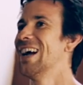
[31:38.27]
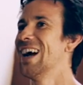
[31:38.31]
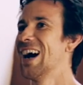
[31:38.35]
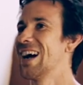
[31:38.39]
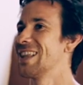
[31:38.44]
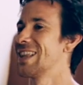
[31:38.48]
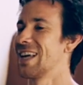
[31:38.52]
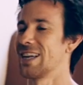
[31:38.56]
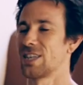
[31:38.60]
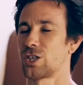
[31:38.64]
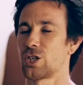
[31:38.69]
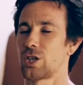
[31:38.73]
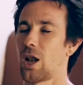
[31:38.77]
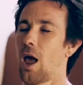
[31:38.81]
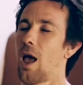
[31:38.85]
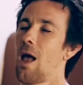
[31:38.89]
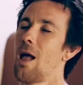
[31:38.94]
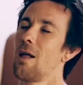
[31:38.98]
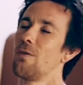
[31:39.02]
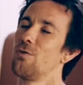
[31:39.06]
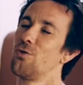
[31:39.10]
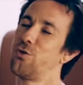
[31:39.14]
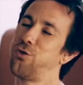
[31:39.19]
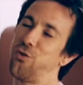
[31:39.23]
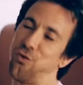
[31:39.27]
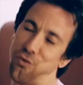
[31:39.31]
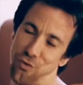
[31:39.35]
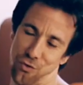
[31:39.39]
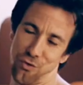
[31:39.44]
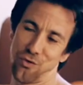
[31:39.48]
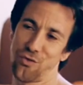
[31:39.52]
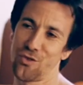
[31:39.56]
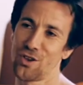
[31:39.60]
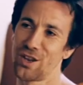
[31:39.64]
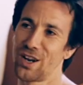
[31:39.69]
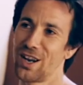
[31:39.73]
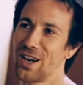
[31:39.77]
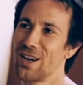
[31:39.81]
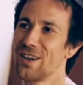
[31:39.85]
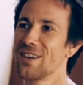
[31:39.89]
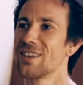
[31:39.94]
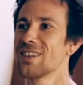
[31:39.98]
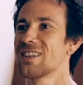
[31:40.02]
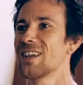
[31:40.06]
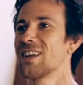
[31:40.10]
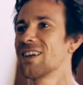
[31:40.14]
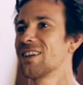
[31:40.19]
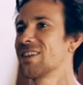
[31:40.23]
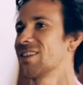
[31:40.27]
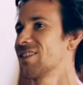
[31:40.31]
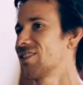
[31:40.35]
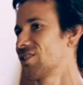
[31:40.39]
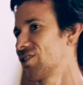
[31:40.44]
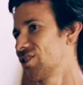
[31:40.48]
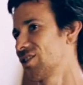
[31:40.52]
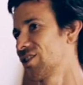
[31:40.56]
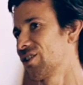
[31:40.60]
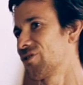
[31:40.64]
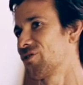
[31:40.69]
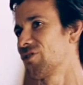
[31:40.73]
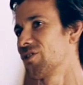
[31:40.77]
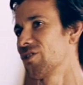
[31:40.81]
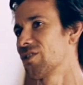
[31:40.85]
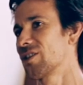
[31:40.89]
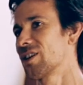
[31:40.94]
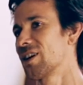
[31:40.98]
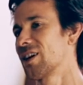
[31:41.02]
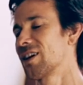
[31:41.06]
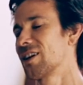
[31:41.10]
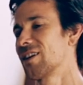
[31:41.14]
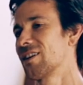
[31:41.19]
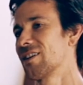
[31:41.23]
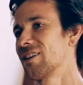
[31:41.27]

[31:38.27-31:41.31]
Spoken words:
And then it's just like, it's a different thing.